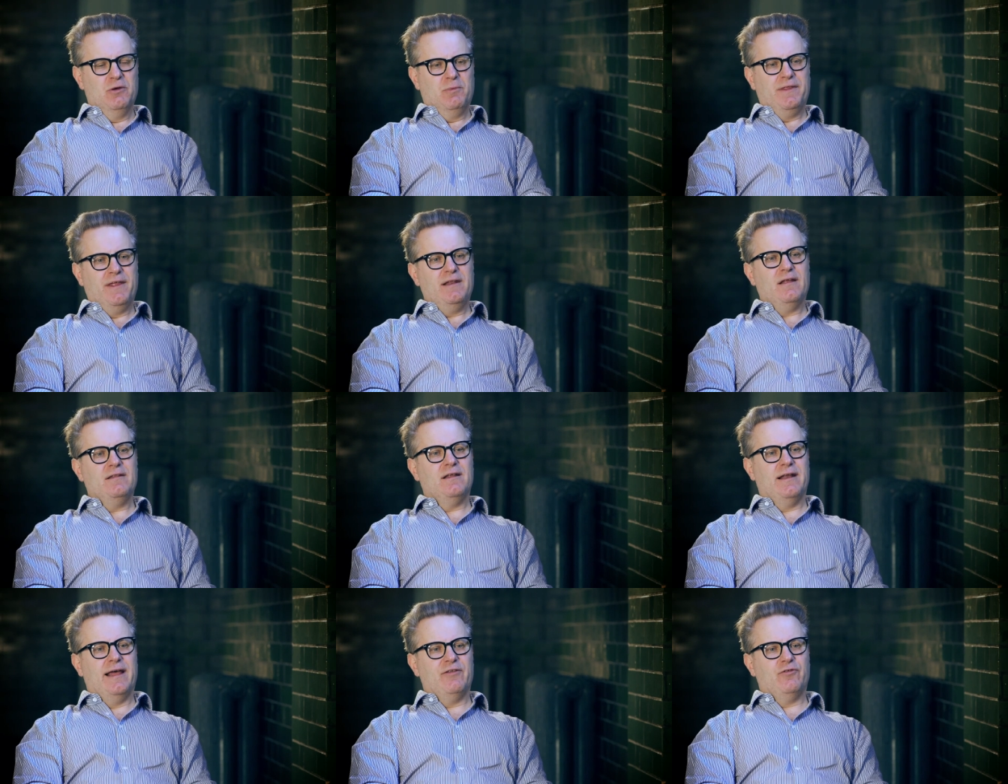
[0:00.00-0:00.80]
but they
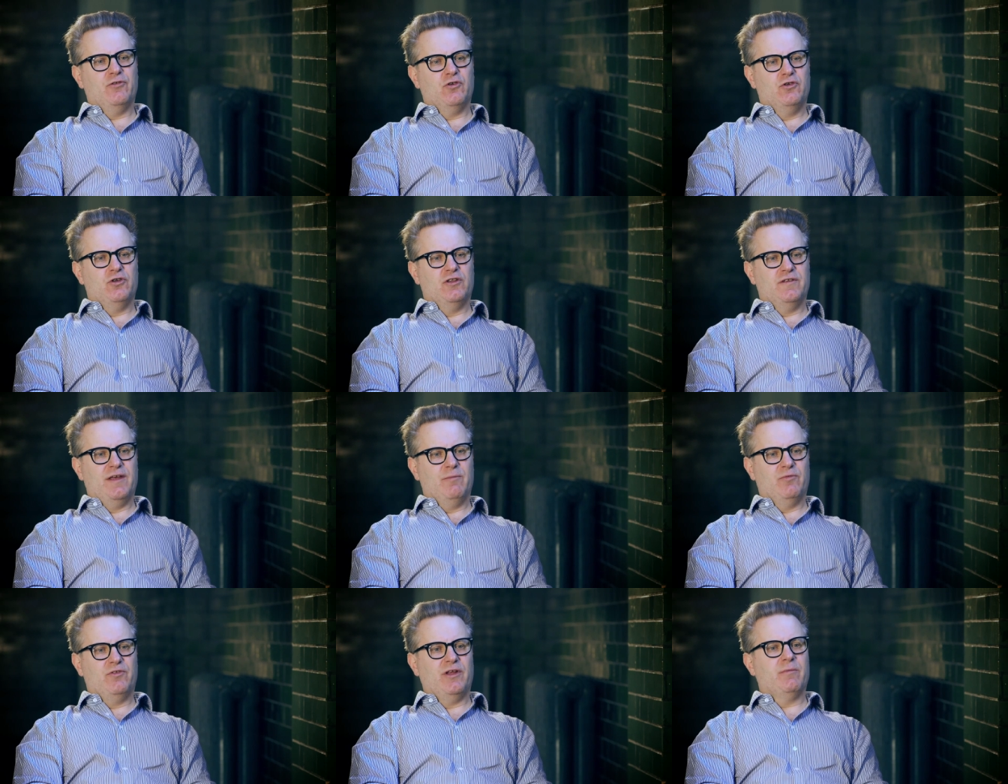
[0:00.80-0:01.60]
nonetheless could
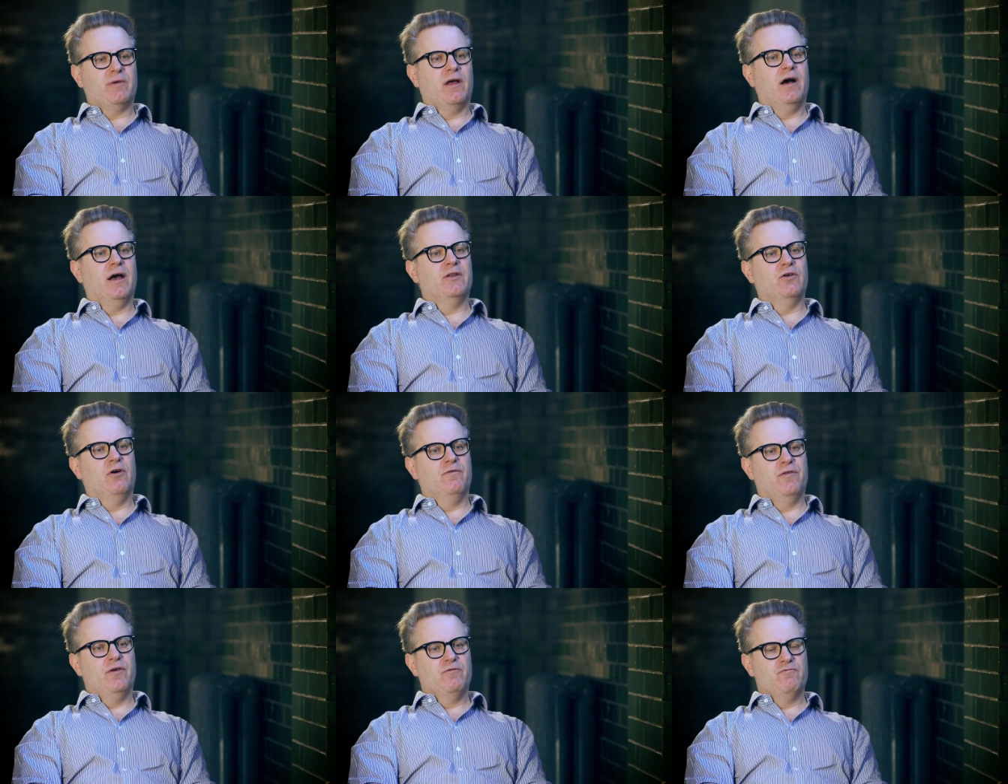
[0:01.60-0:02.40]
attempt some kind
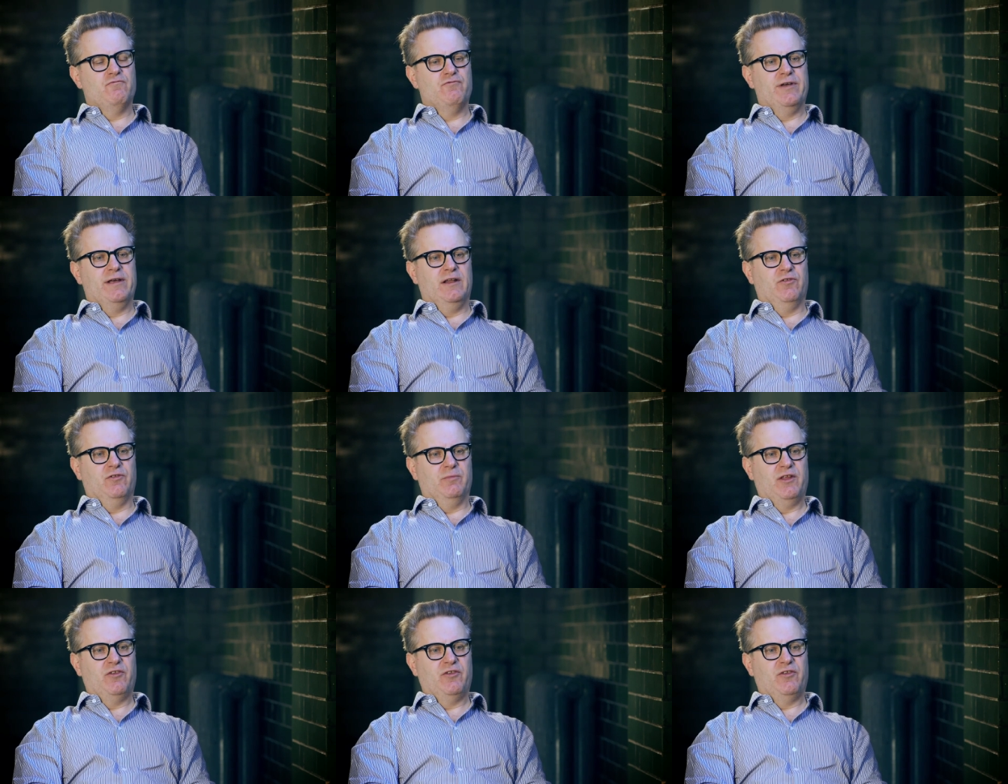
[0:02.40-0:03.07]
of realism.